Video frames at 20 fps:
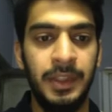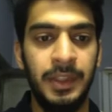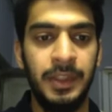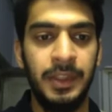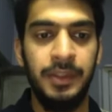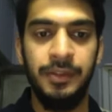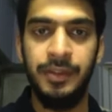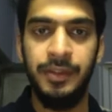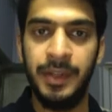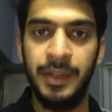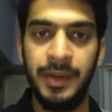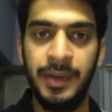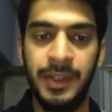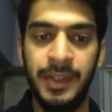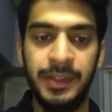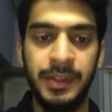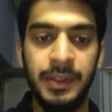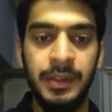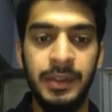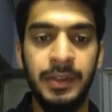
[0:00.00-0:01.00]
Sie
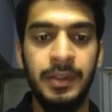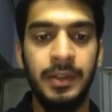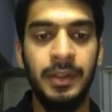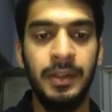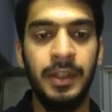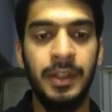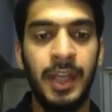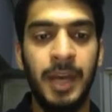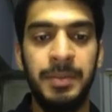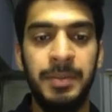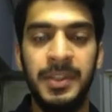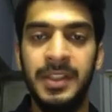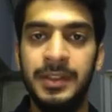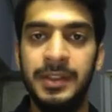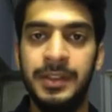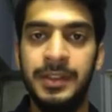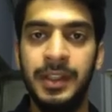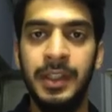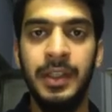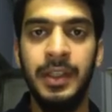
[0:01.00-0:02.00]
rechnen, capital
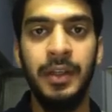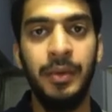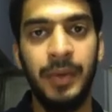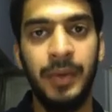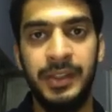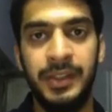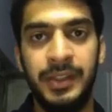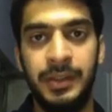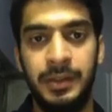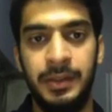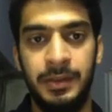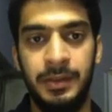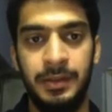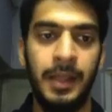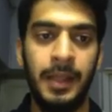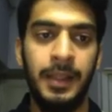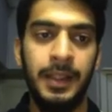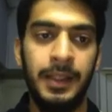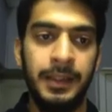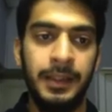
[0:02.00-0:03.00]
Z rechnen.
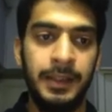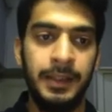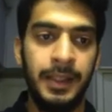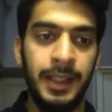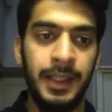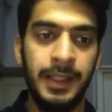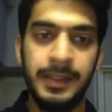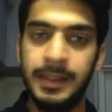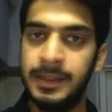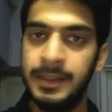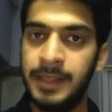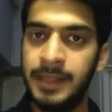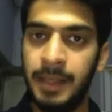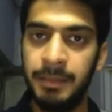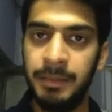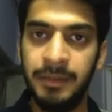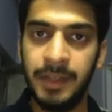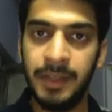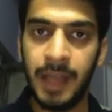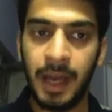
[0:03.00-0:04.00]
The next
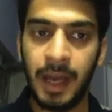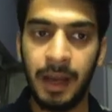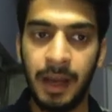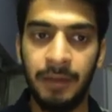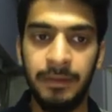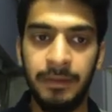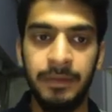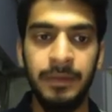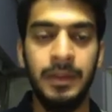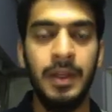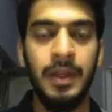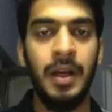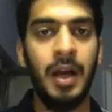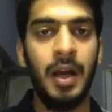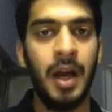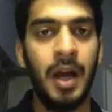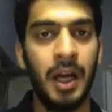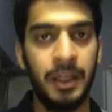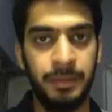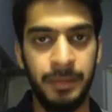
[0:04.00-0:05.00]
example we have
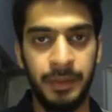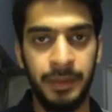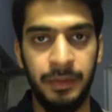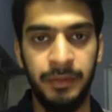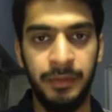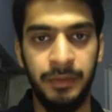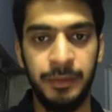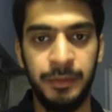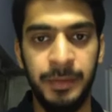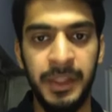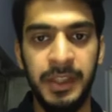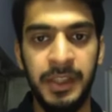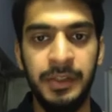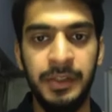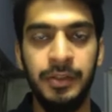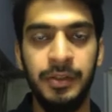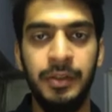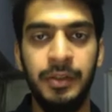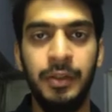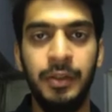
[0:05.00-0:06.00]
atmen, which
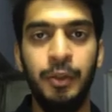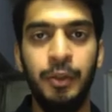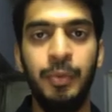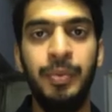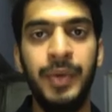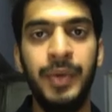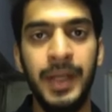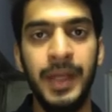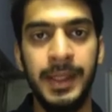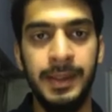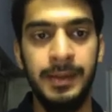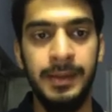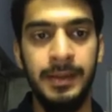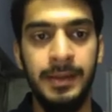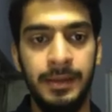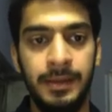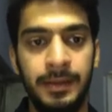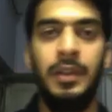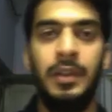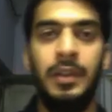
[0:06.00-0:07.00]
means to breathe.
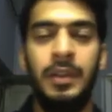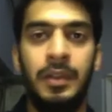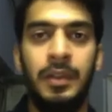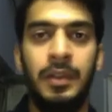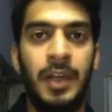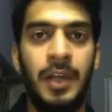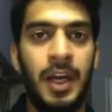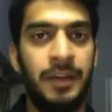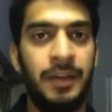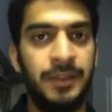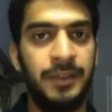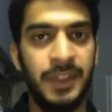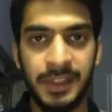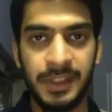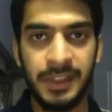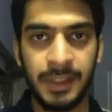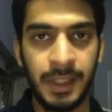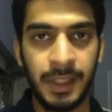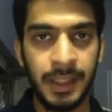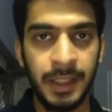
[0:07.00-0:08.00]
After
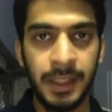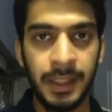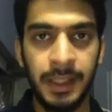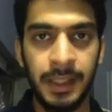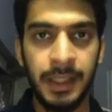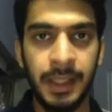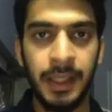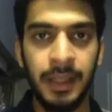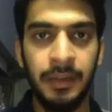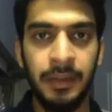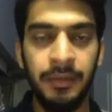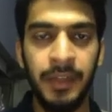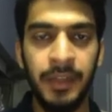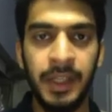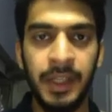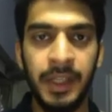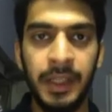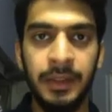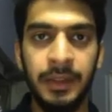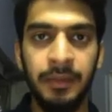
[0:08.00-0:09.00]
discarding en, we
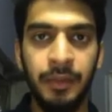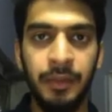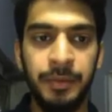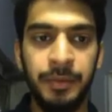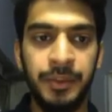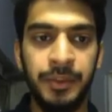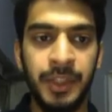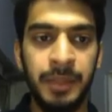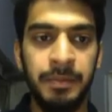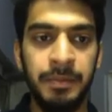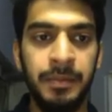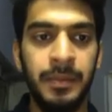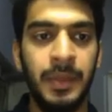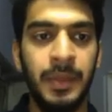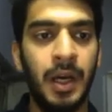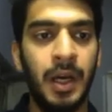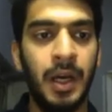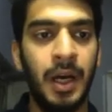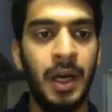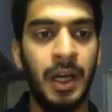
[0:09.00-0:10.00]
get the verb stem
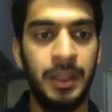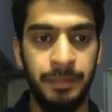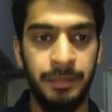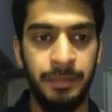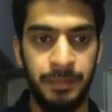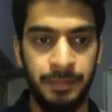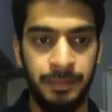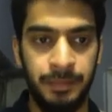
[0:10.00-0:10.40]
atmen.